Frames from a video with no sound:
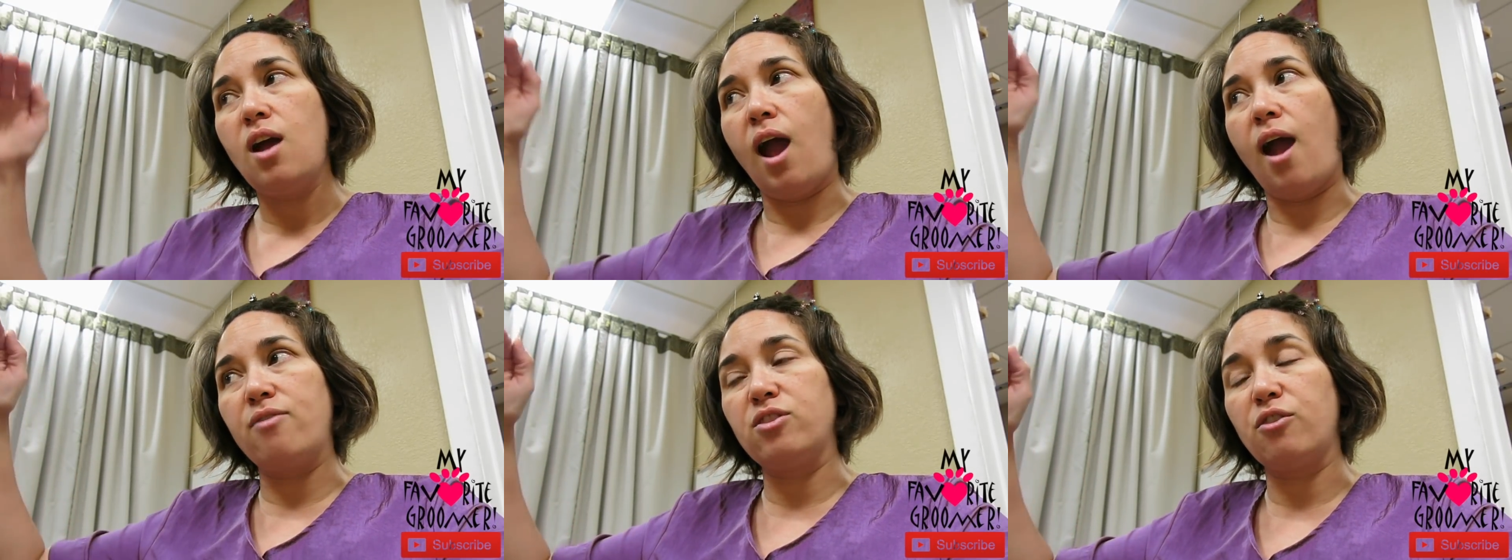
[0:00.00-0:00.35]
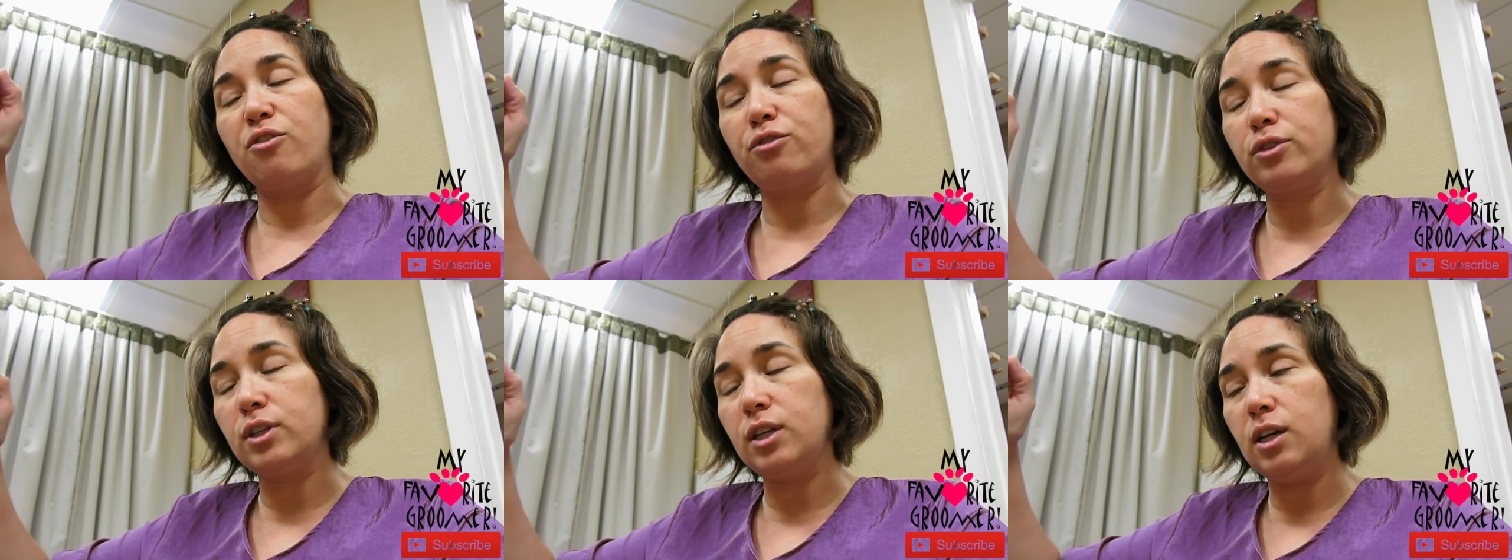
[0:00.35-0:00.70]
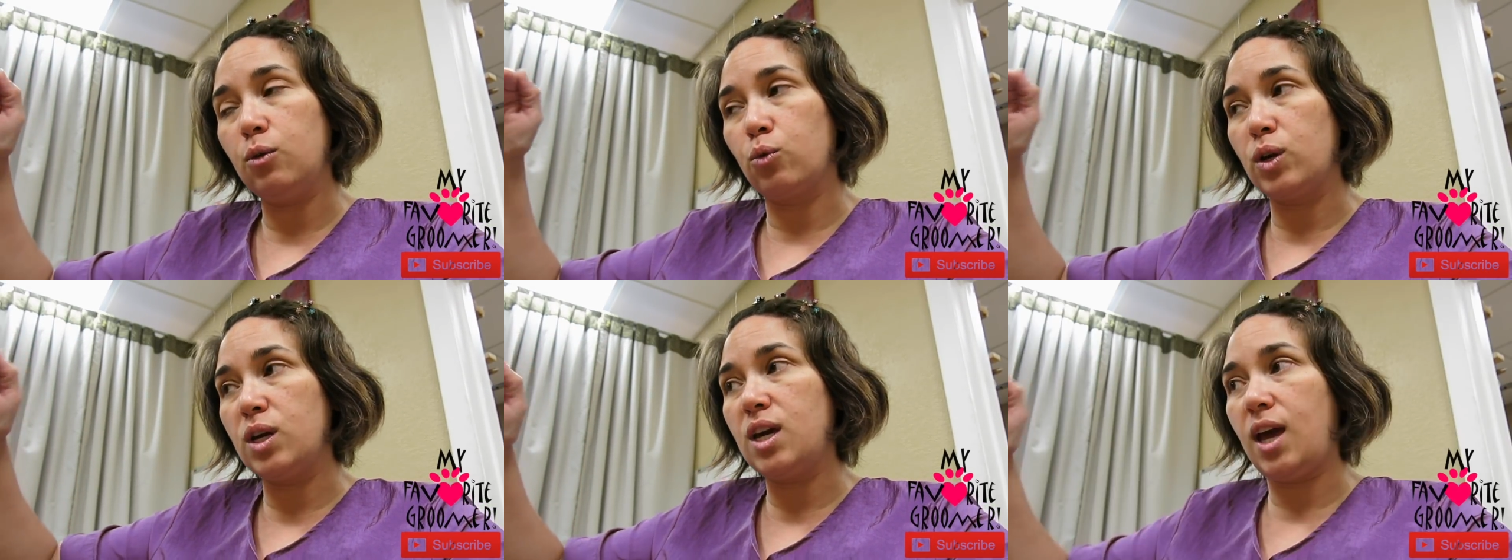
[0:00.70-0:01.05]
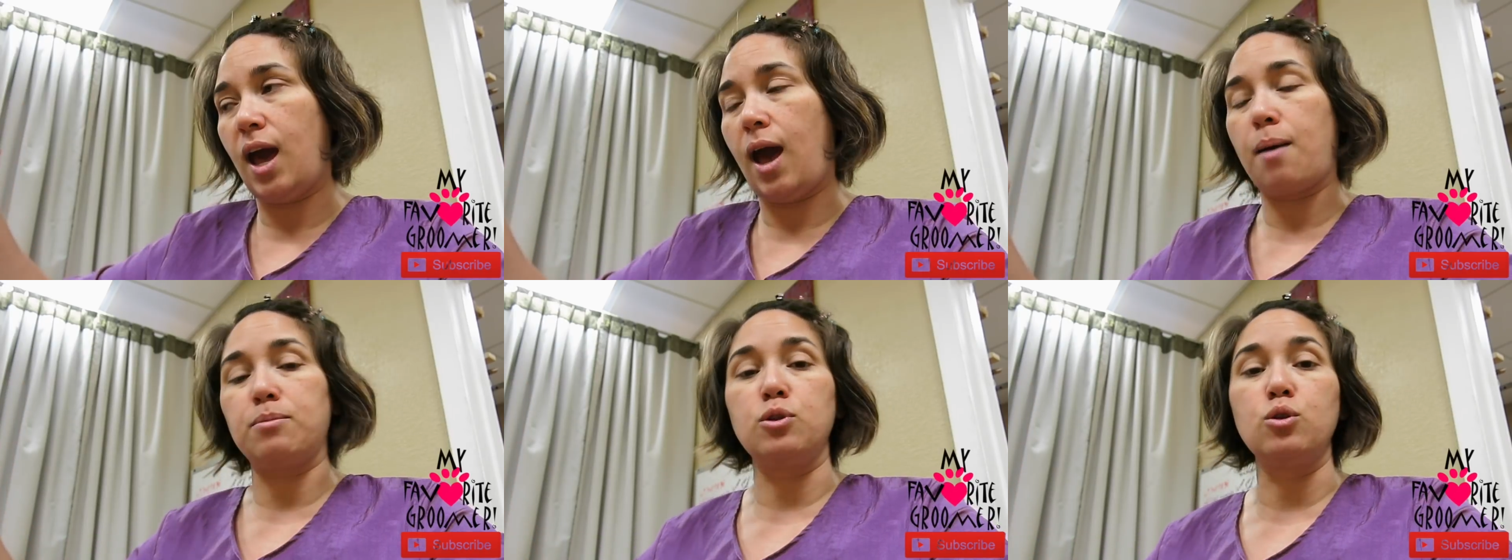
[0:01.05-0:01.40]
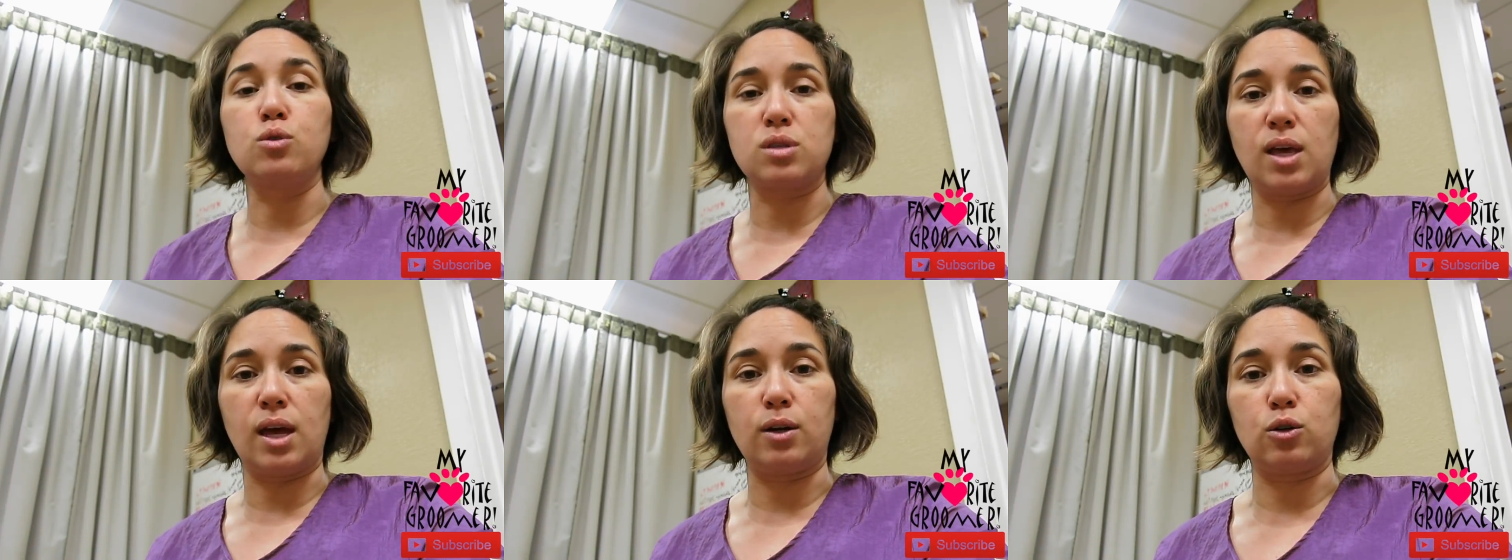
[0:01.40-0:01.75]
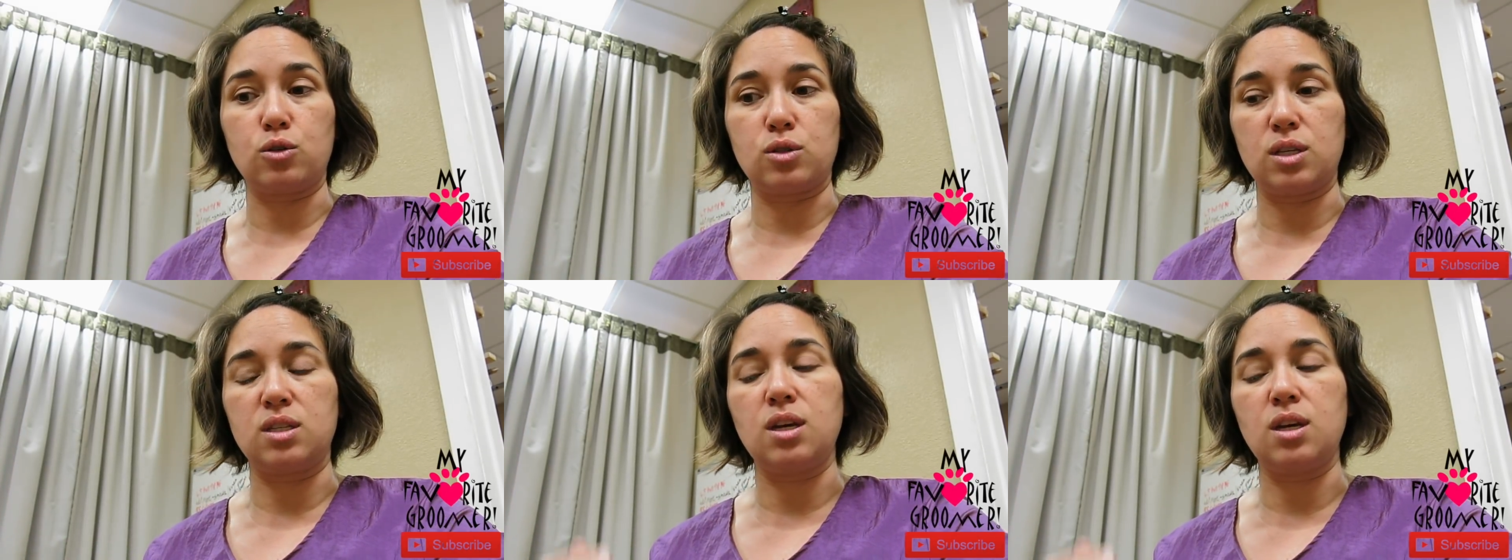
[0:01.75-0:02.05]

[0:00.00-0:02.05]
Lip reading: and the flea recap newsletters.